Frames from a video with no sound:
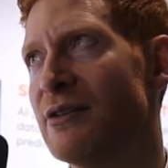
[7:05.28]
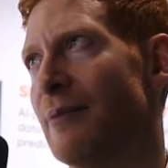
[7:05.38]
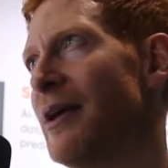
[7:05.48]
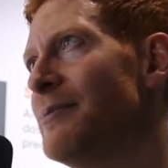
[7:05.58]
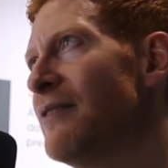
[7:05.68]
and
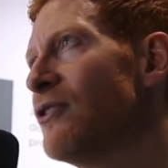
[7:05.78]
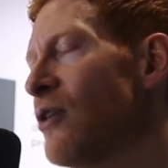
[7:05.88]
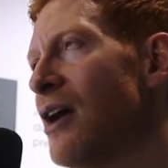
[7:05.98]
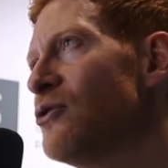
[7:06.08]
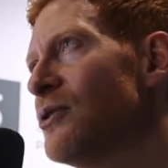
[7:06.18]
sometimes even
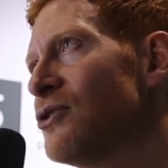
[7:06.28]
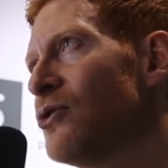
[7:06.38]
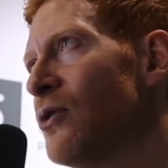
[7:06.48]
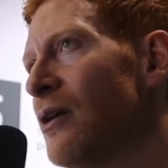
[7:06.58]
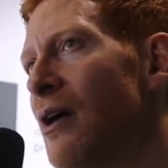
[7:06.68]
graduate
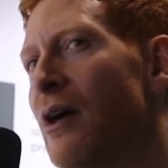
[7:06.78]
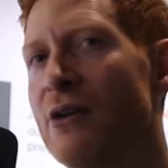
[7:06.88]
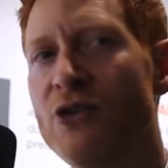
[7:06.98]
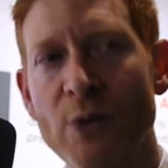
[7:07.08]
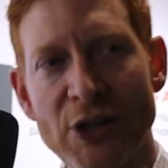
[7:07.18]
school
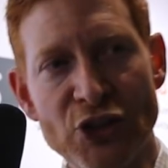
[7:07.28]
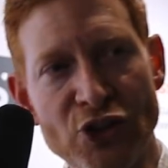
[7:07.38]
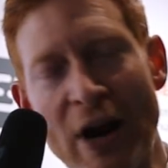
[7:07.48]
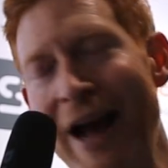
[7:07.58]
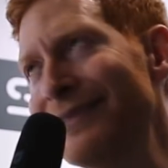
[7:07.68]
to
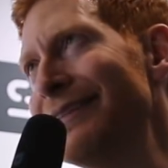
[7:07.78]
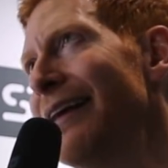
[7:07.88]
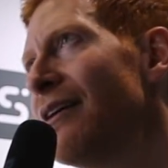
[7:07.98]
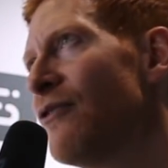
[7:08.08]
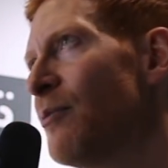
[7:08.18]
extract
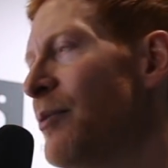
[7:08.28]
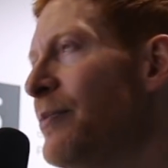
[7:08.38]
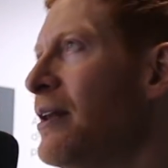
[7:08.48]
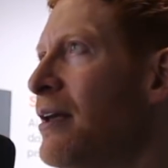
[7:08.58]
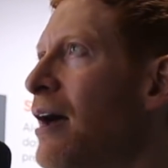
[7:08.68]
data from a
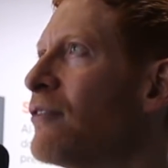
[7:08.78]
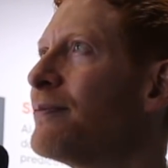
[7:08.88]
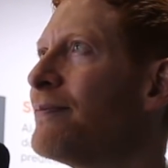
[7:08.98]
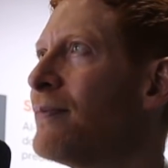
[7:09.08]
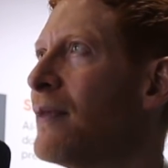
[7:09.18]

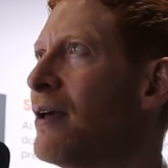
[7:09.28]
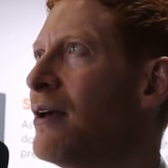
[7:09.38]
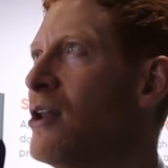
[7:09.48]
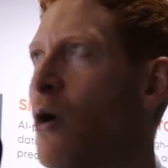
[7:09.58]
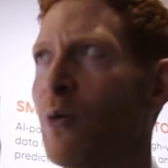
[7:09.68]
PDF.
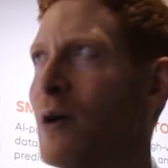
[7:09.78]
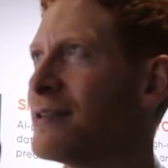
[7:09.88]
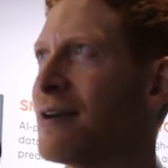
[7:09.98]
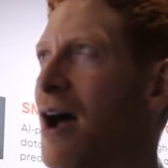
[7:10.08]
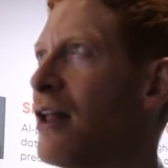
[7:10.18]
No one went
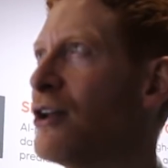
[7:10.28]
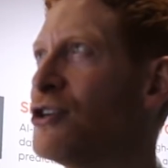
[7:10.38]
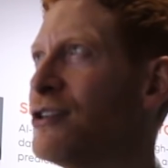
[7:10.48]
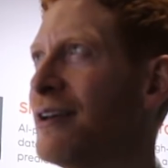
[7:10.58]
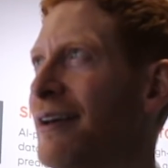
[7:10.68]
to
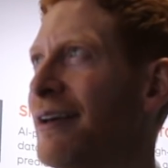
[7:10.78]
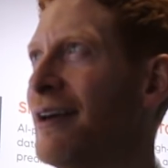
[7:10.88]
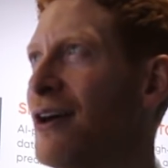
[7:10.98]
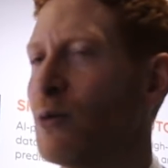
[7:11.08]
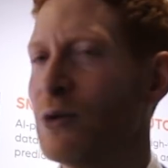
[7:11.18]
college to
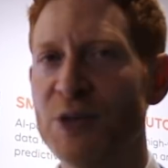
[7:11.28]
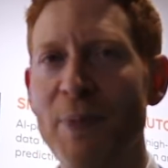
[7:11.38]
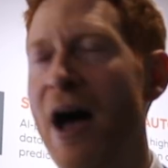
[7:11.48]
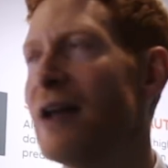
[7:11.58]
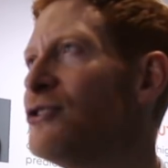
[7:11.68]

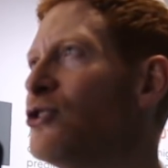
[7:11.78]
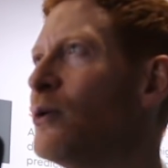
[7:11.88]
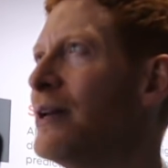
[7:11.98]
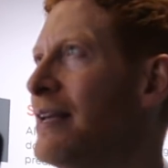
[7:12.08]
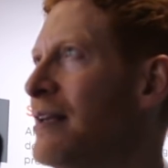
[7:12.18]
respond
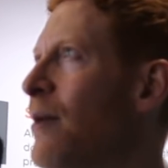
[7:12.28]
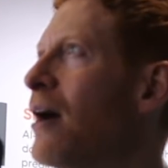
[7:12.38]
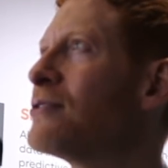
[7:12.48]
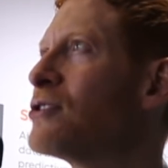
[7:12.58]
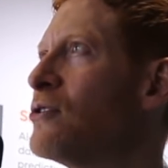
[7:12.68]
to an
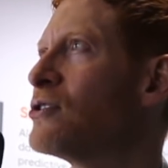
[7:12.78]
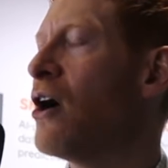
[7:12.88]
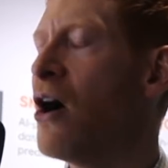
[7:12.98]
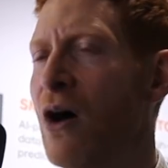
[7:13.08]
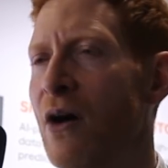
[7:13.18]
email. So there's
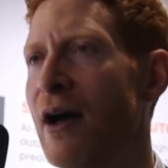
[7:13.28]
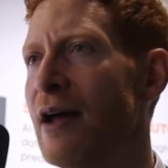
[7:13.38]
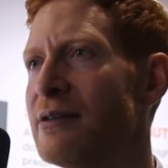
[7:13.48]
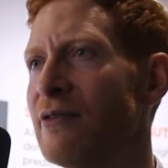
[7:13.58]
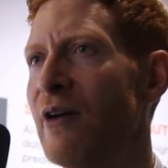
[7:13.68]
all
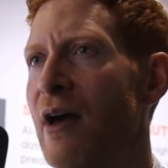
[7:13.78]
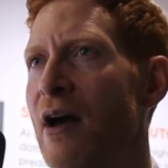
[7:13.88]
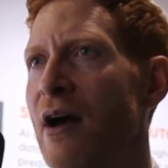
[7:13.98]
kinds of